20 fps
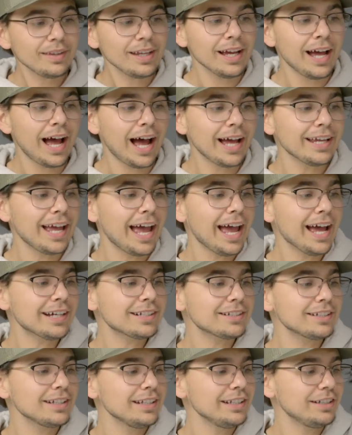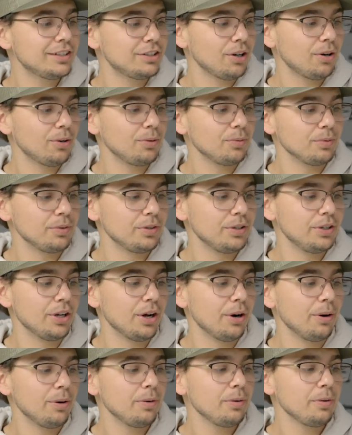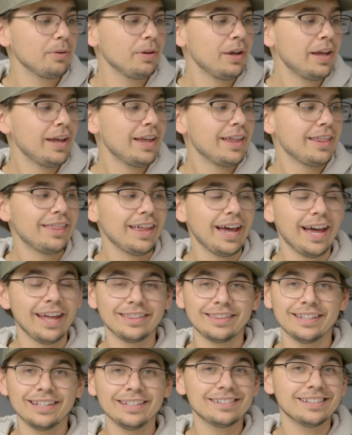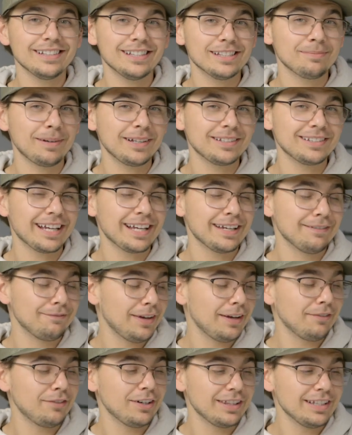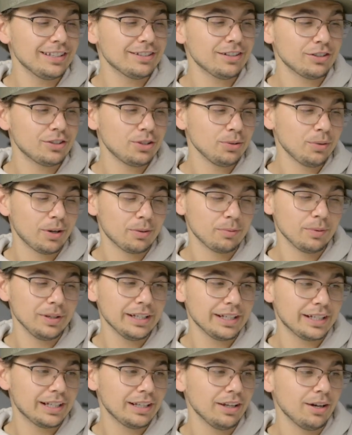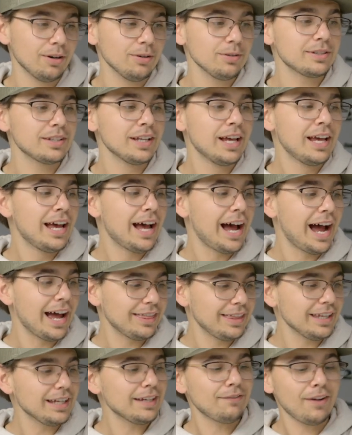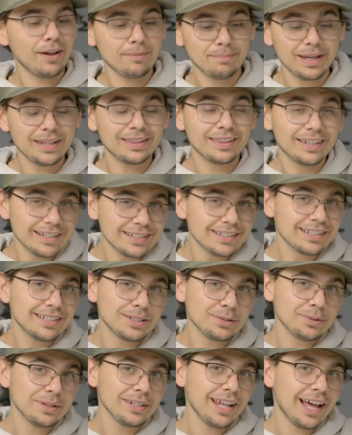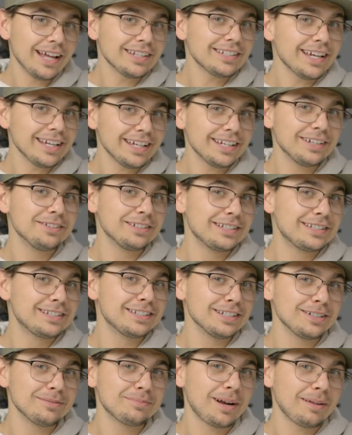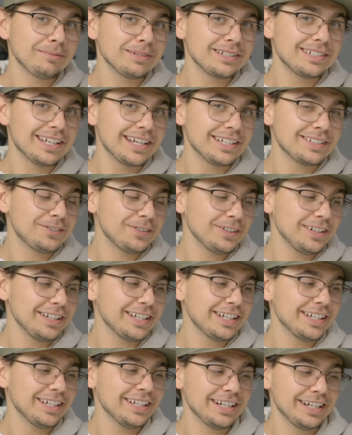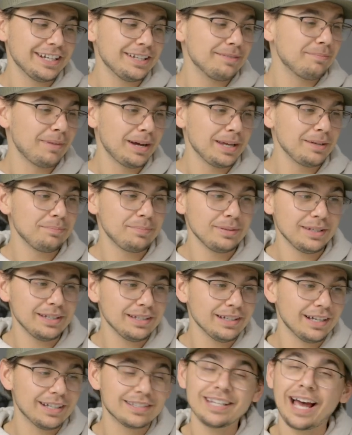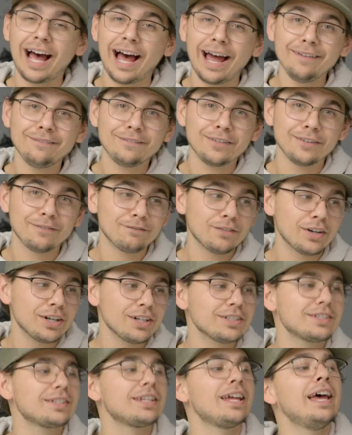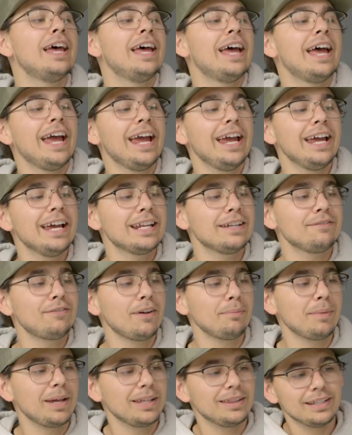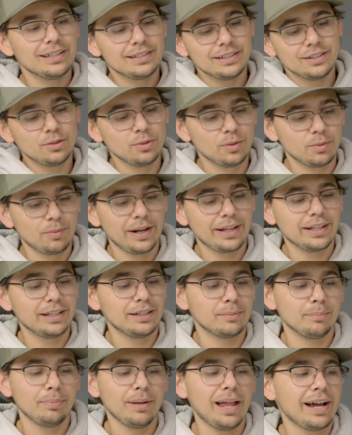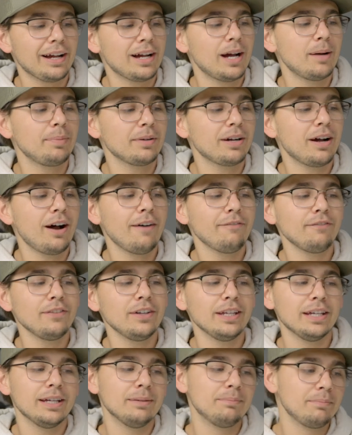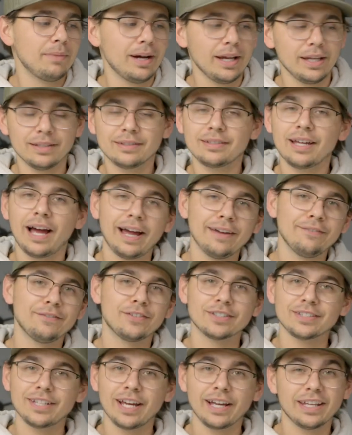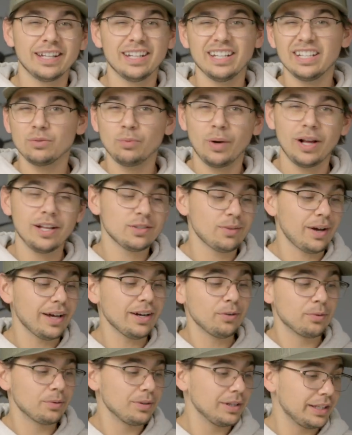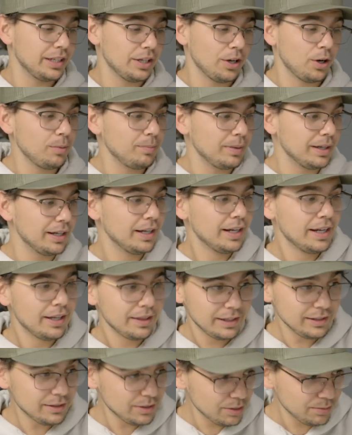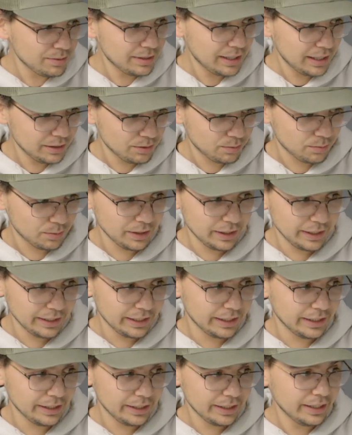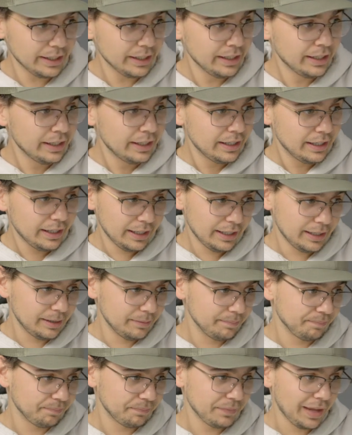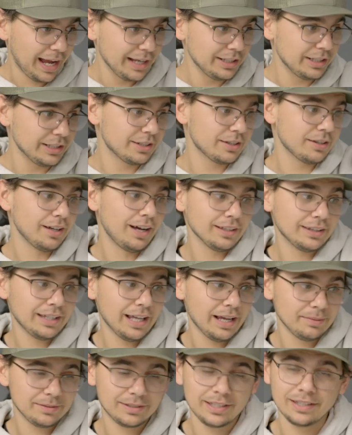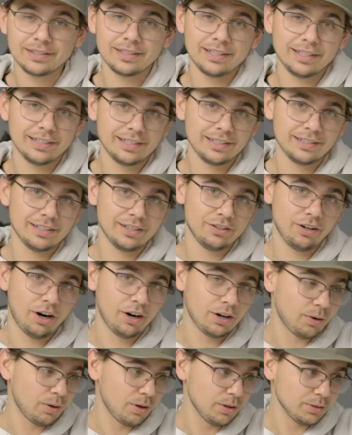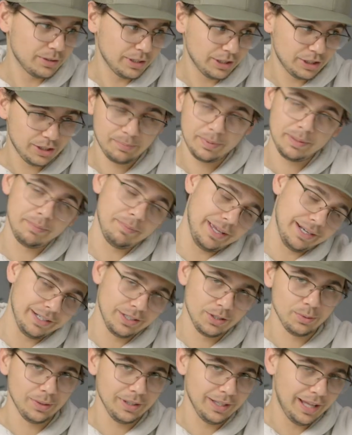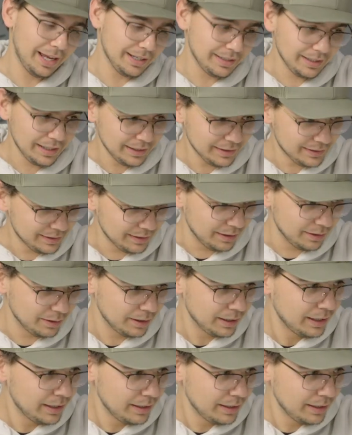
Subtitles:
I actually don't know that this is my second favorite. These two are really close. I think if I made this into a latte, it would still probably taste really good and it might be a tie for first. And if I made this into a regular black cup of coffee, it might tie for second as well. So I don't really know, but these two taste really good. I just thought that since this is a dark roast, it should be made into a latte. So